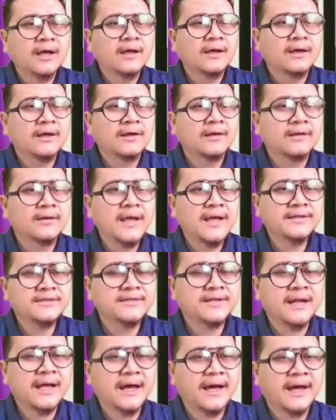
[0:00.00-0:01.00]
Next
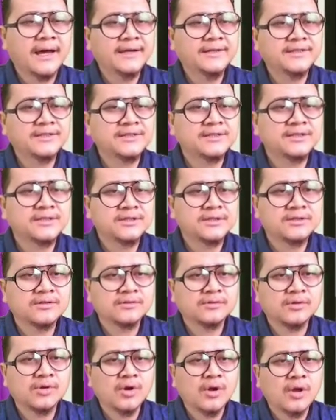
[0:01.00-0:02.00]
slide.
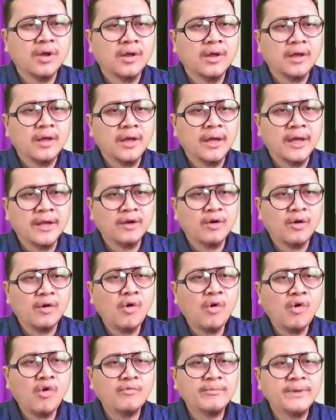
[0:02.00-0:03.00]
At
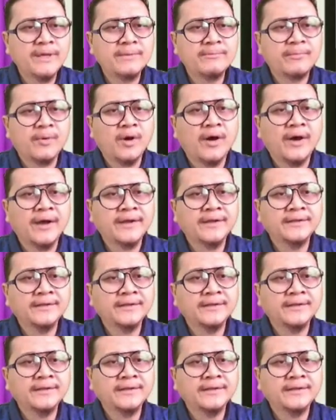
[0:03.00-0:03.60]
OB point.